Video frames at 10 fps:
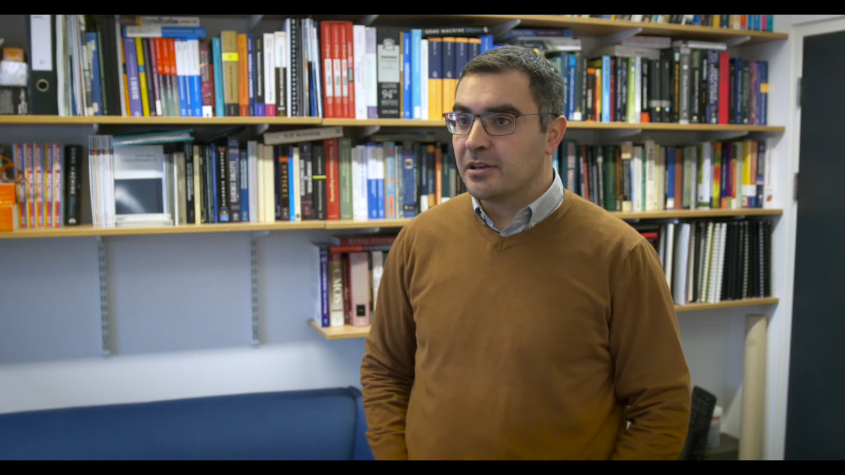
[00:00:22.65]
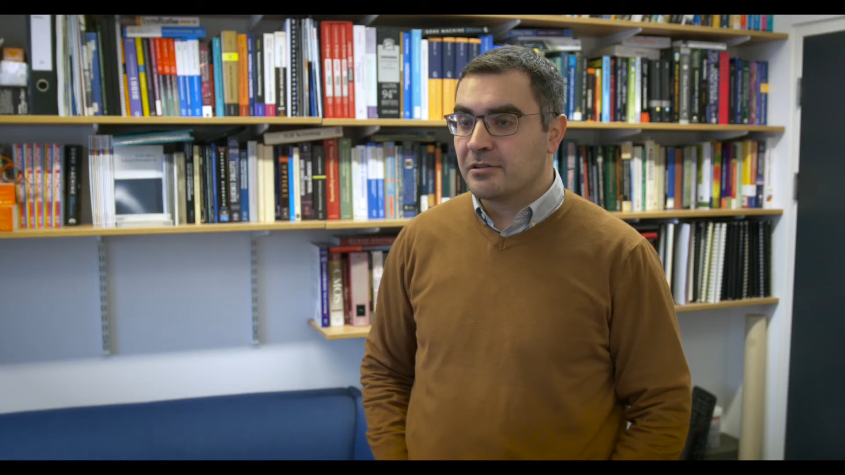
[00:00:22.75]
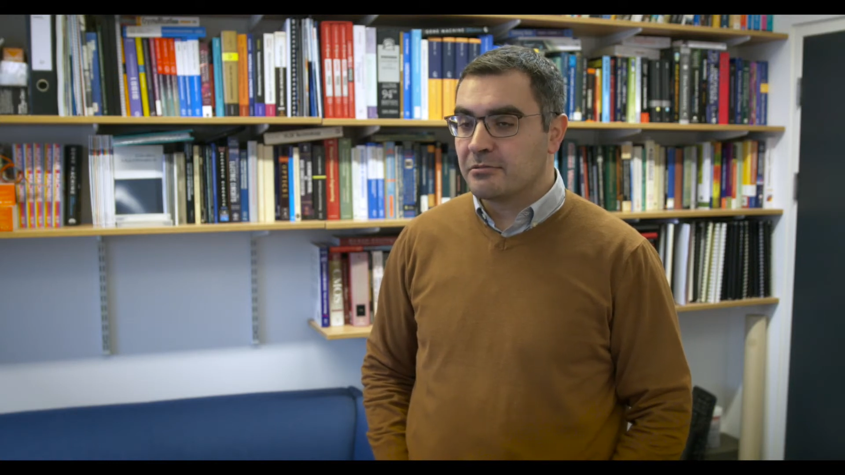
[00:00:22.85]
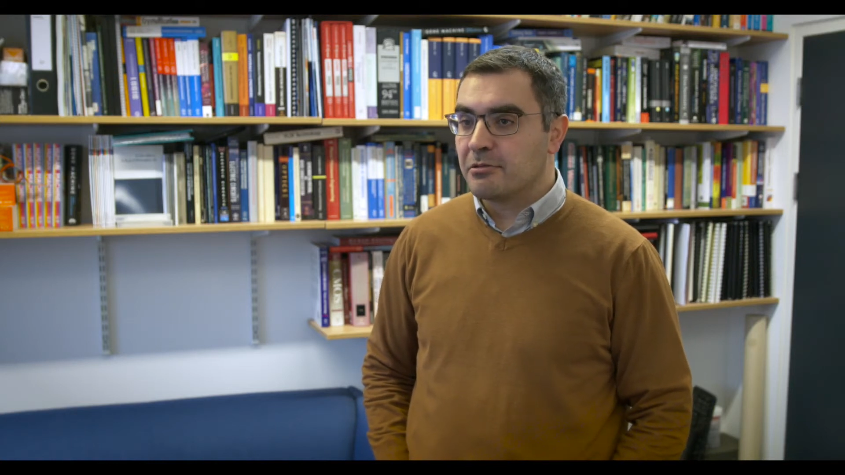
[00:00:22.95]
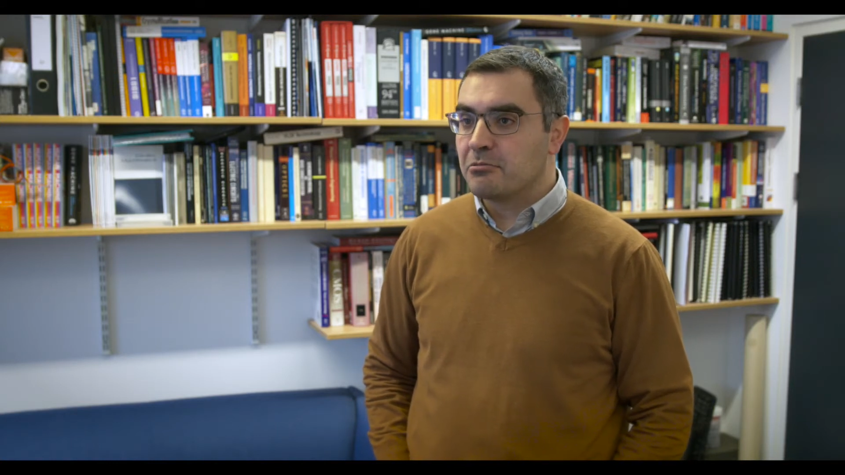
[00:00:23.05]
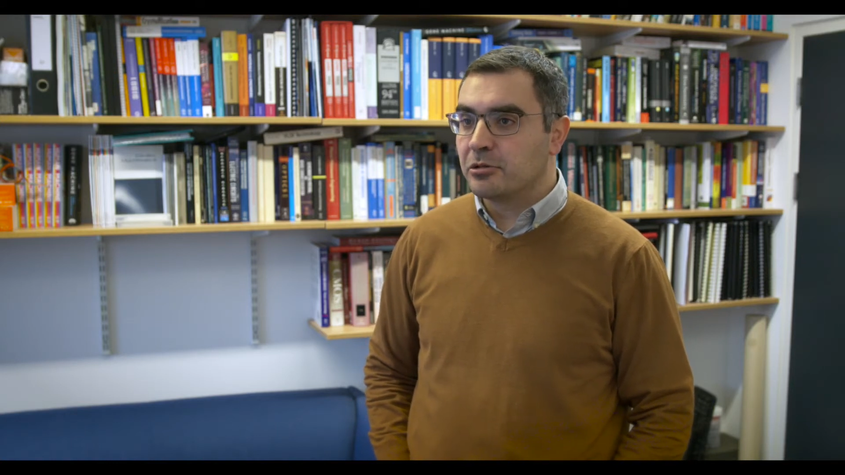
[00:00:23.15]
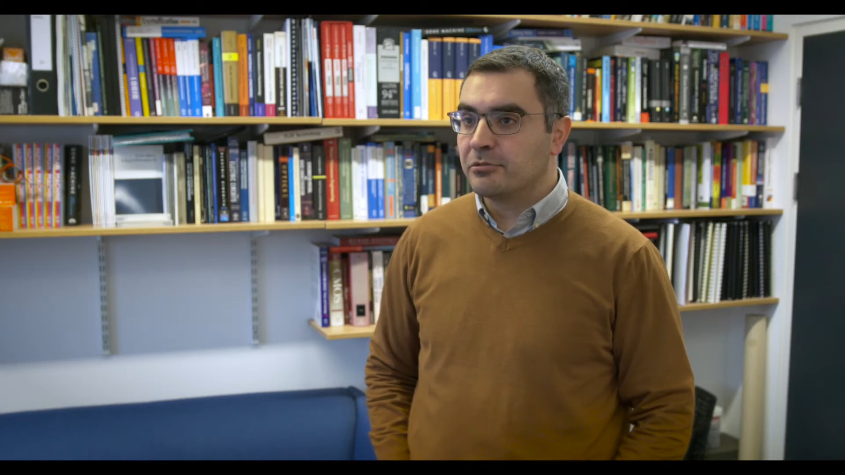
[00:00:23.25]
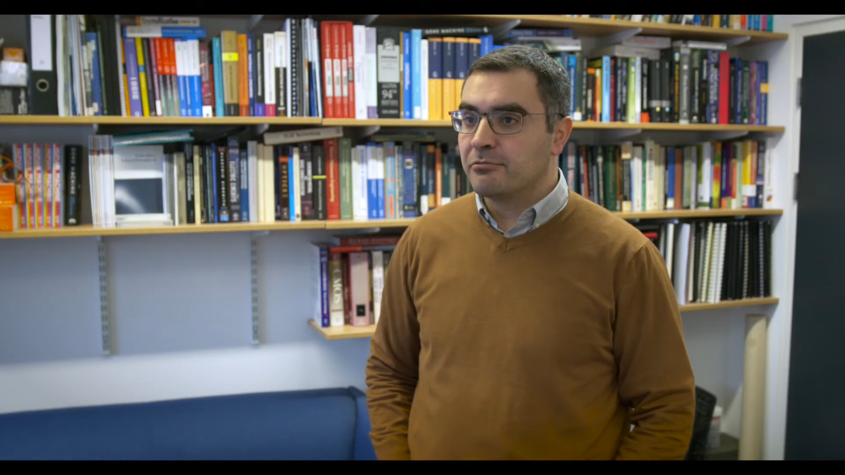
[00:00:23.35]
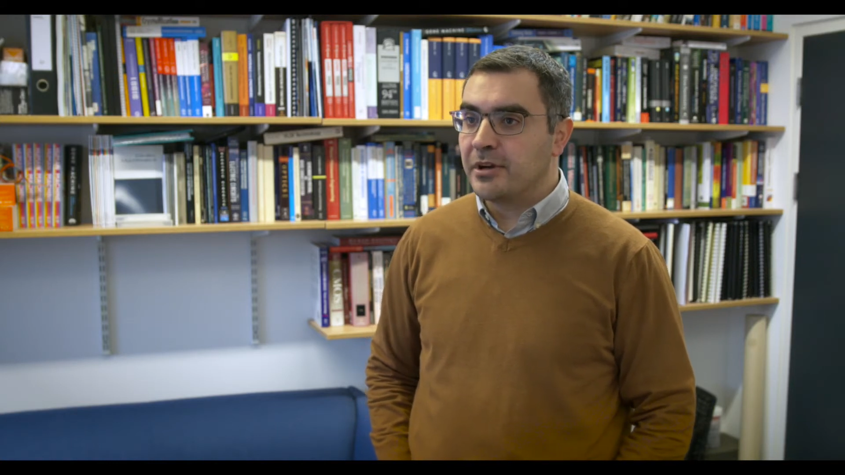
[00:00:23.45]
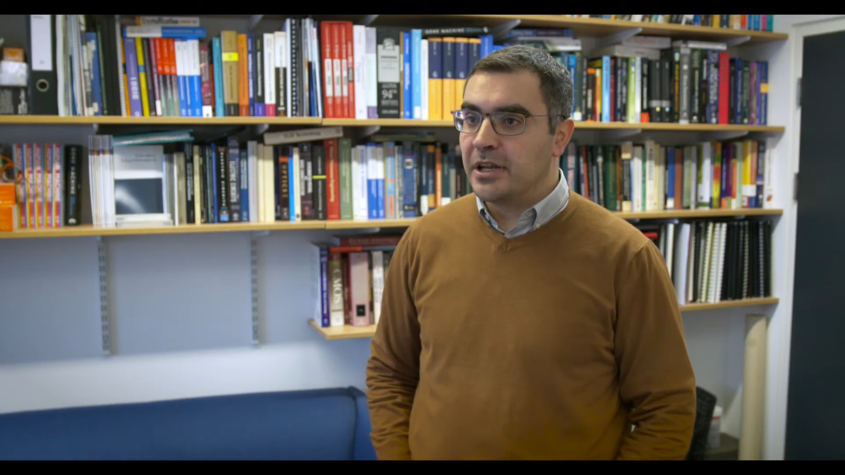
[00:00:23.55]
because we
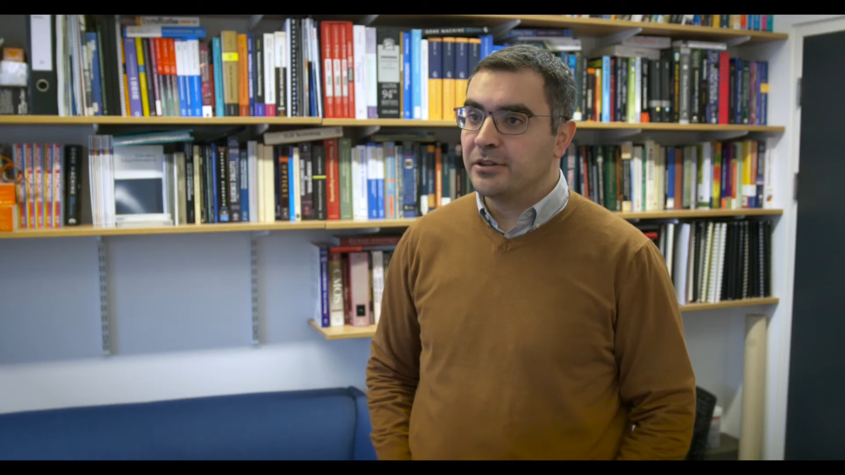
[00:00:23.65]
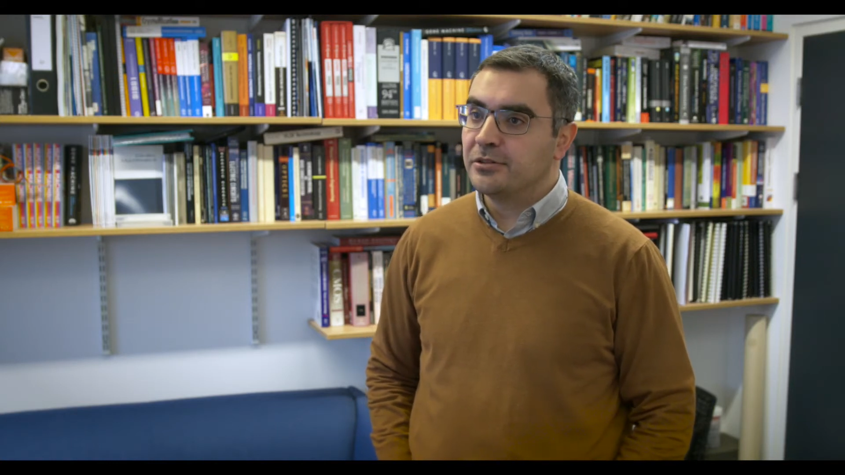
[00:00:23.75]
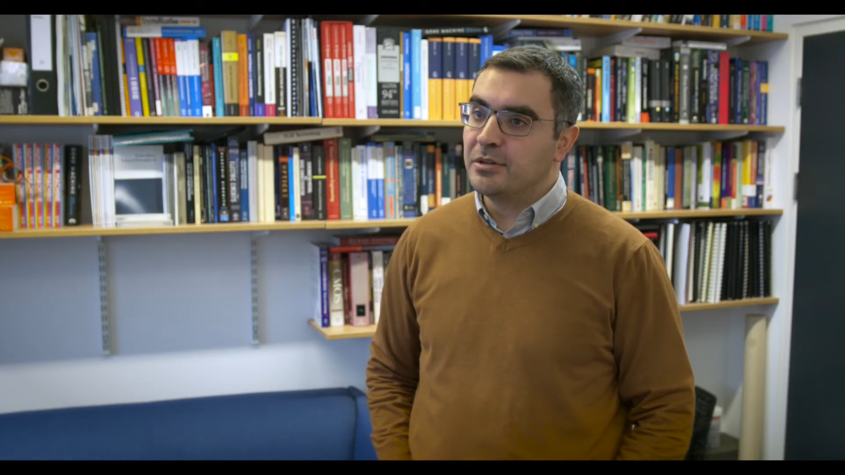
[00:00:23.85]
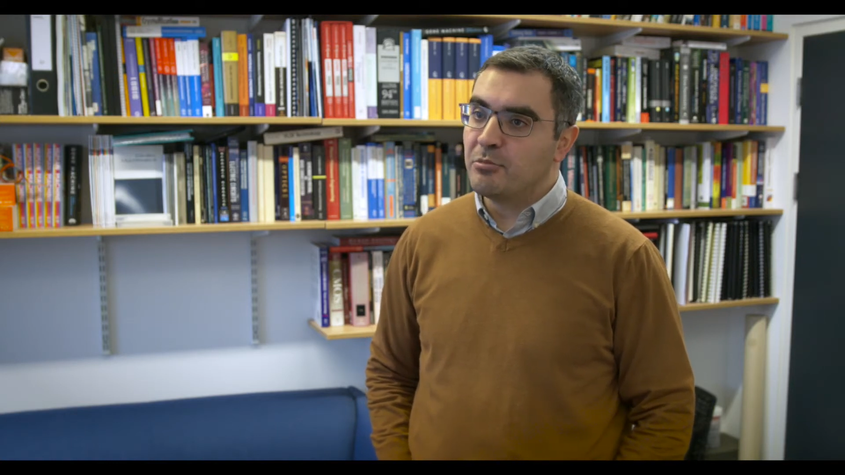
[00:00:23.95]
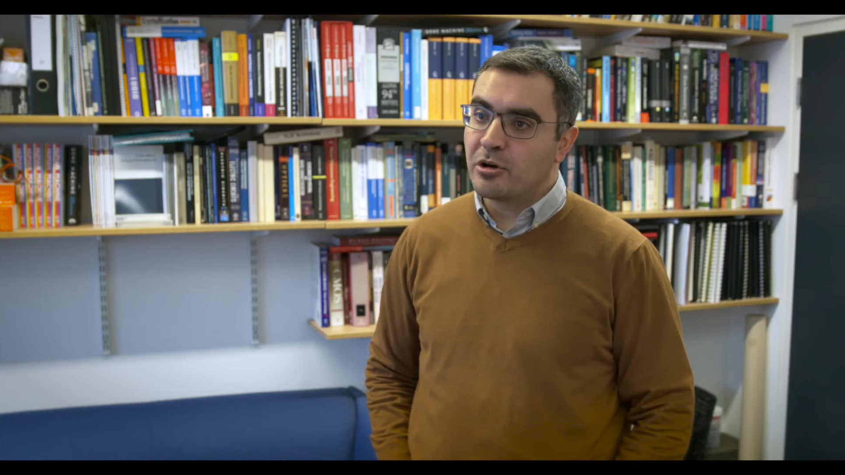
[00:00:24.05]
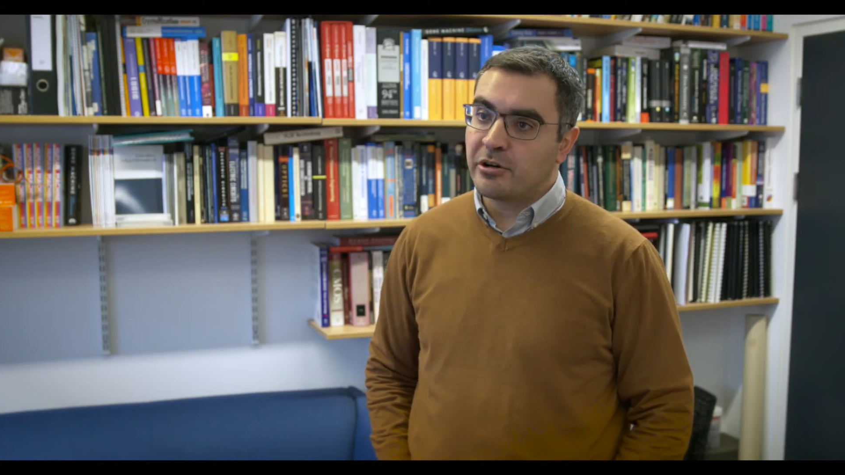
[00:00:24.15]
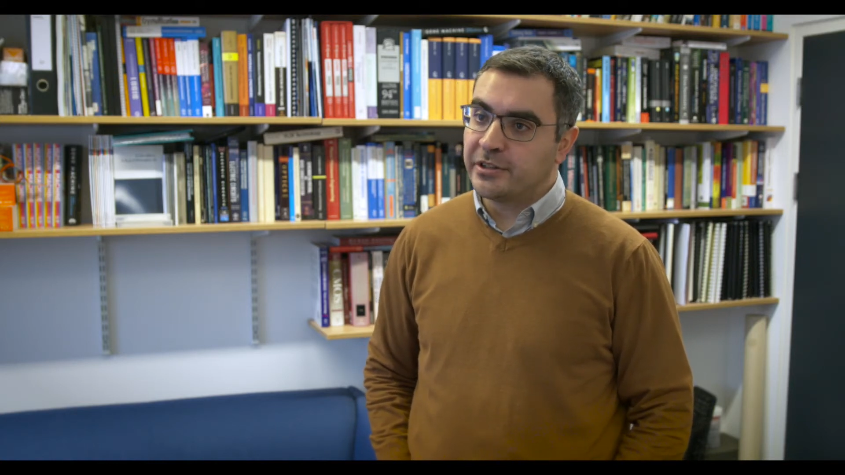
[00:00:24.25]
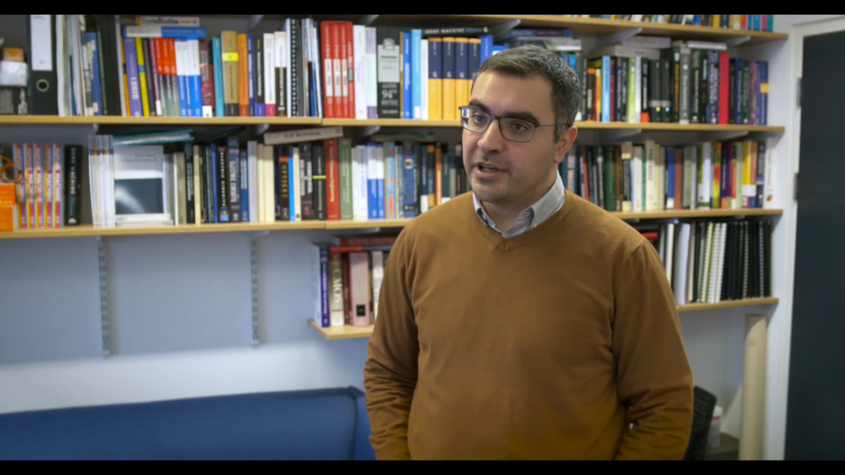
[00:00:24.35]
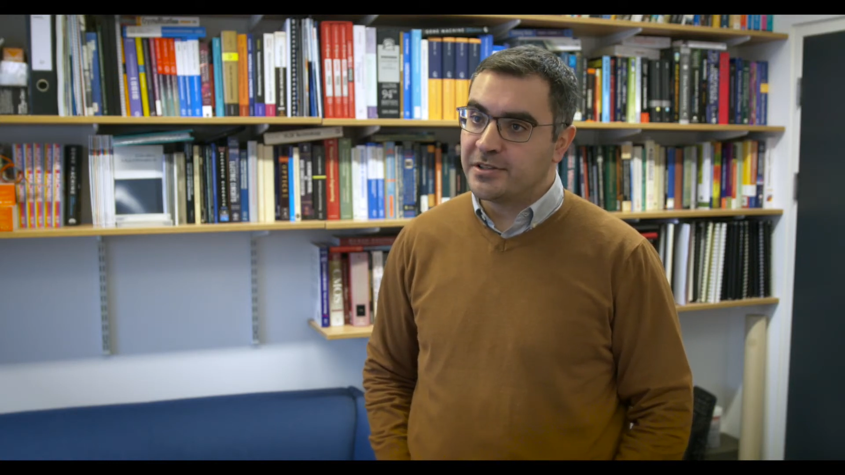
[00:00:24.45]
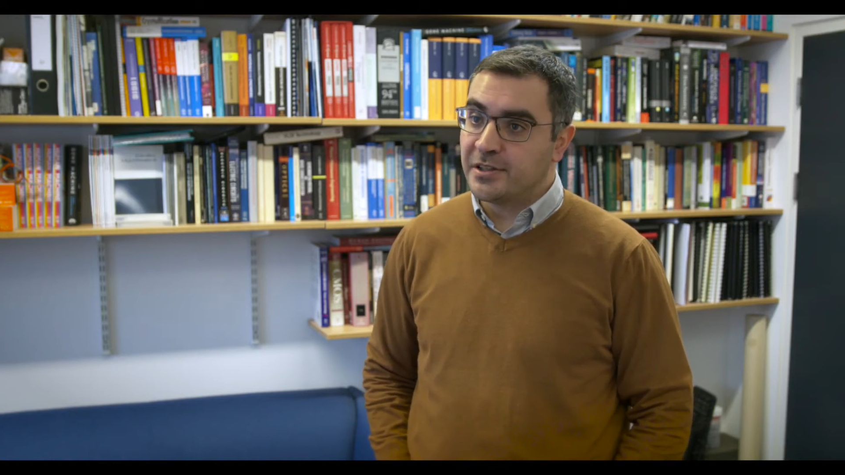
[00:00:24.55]
want really to
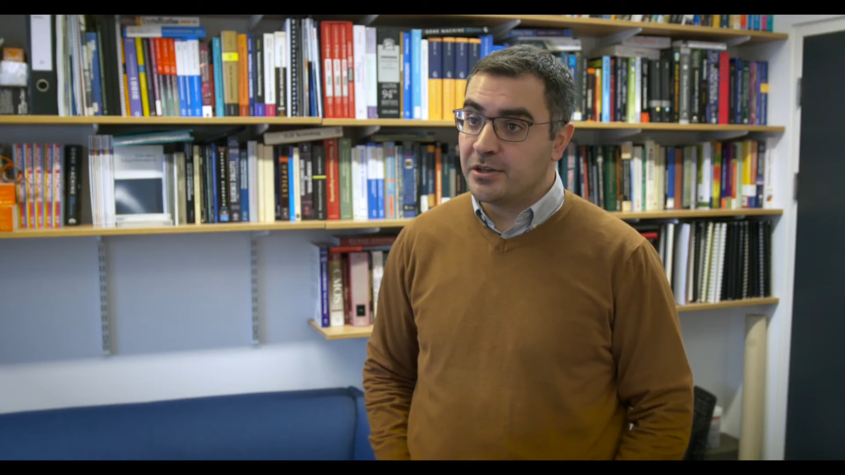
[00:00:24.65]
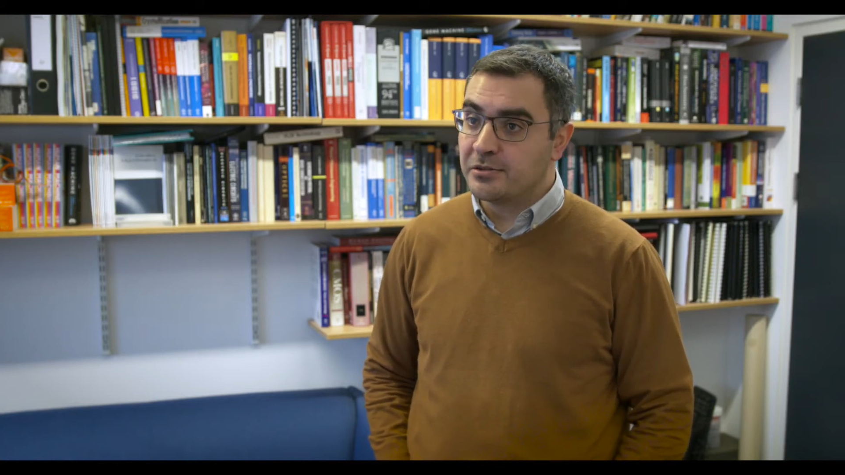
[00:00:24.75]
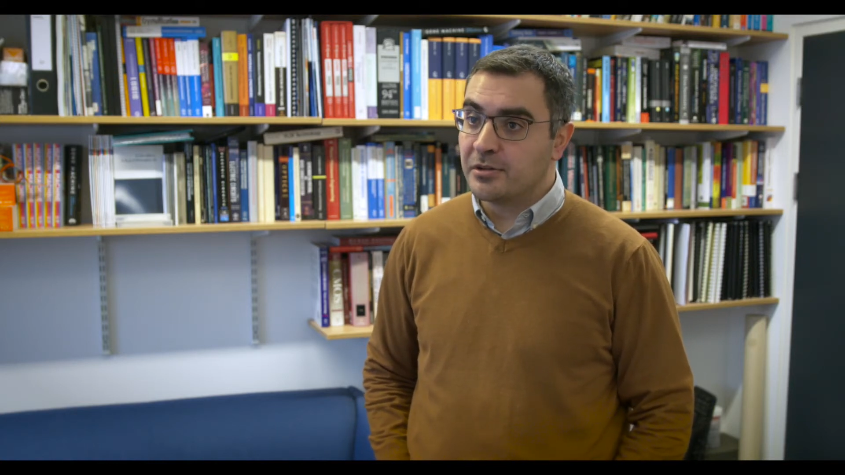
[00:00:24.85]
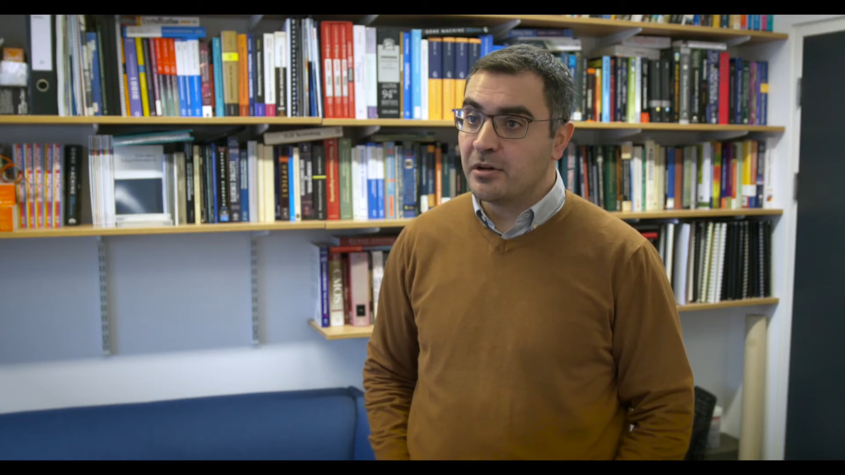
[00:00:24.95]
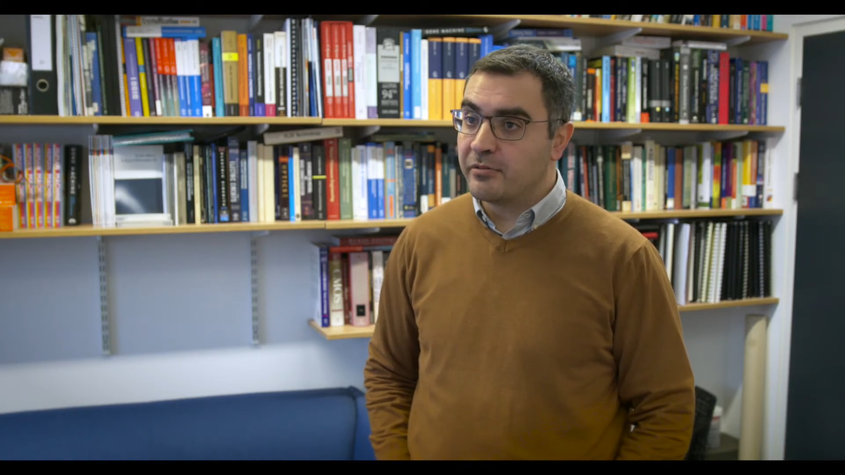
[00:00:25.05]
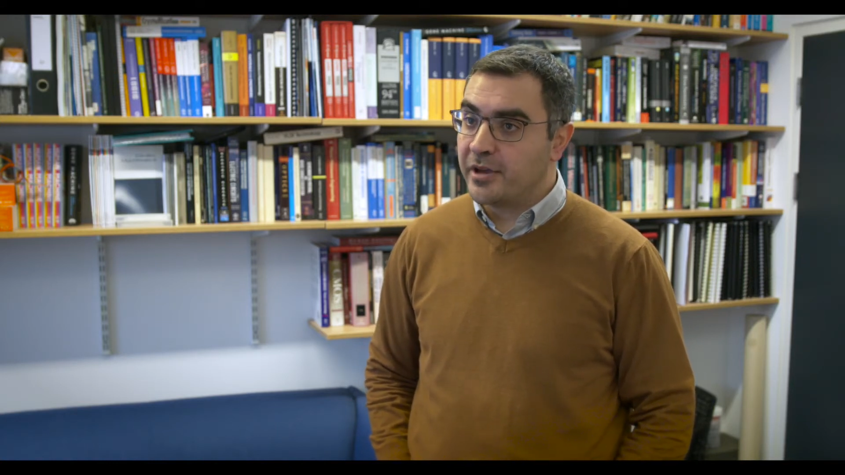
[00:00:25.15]
democratize the use of